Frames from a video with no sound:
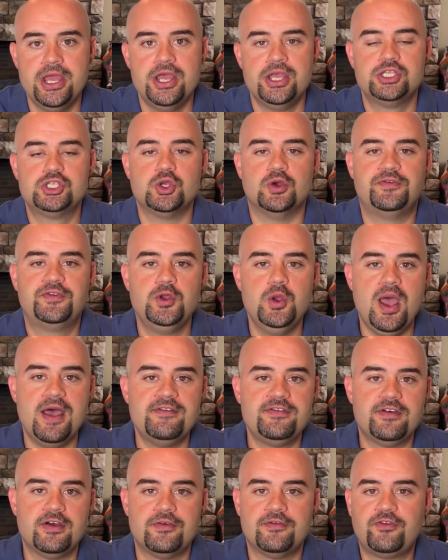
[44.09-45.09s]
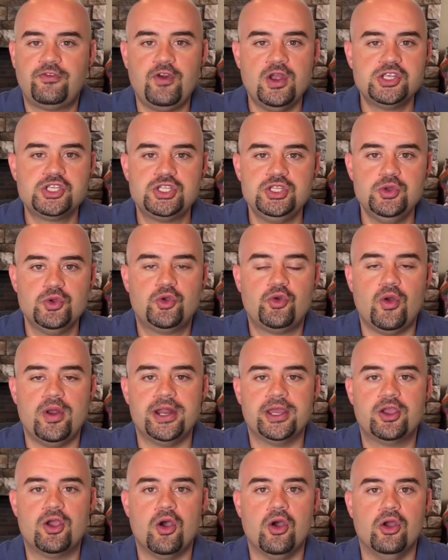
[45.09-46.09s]
So if you have a fresh new
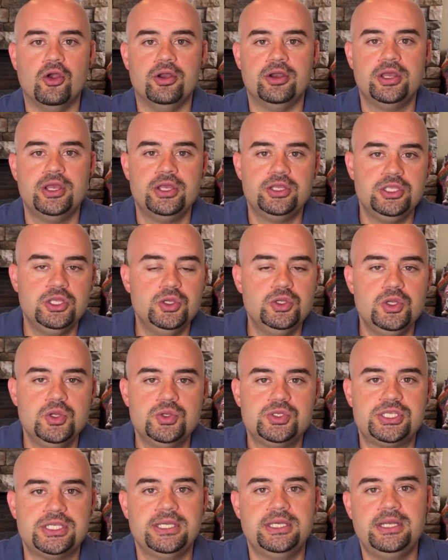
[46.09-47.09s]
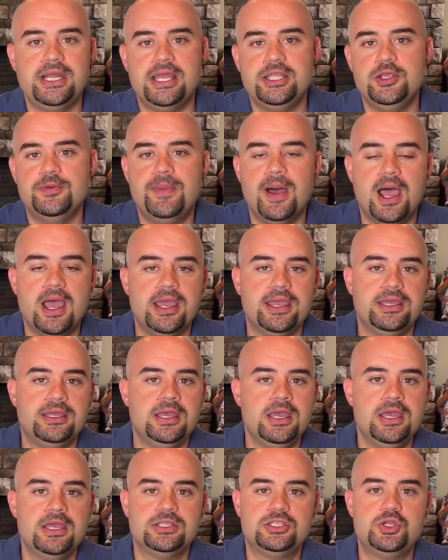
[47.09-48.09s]
credit card, you use it and you buy
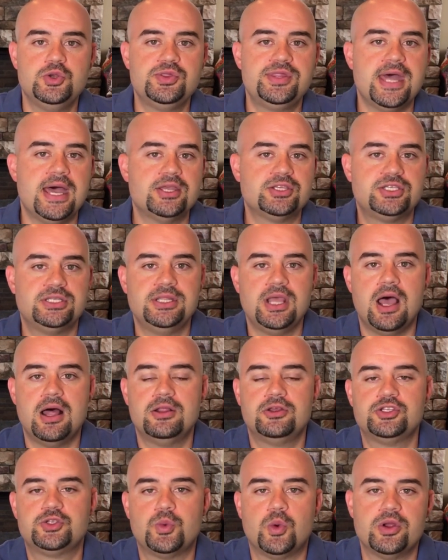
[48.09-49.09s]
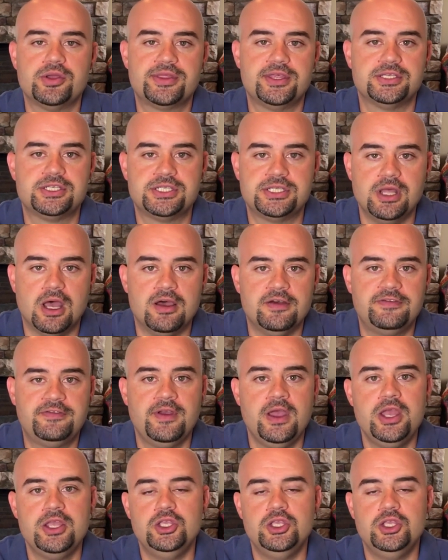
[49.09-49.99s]
$2,000 worth of stuff,